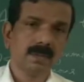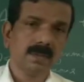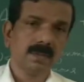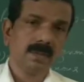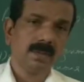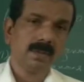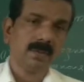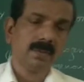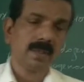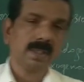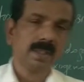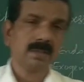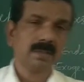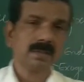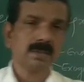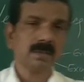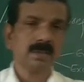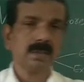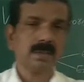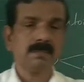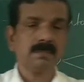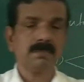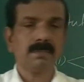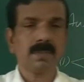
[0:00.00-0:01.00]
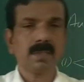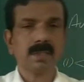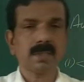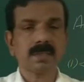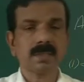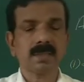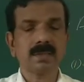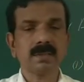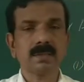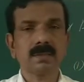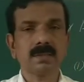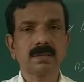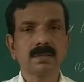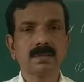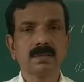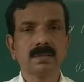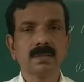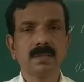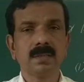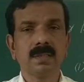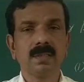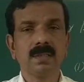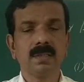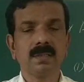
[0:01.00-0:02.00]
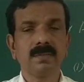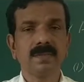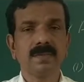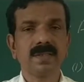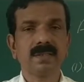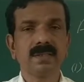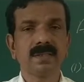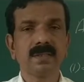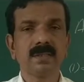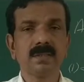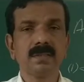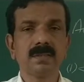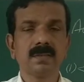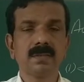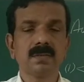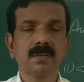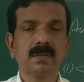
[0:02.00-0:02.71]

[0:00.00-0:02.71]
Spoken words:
known as impulses, innovations,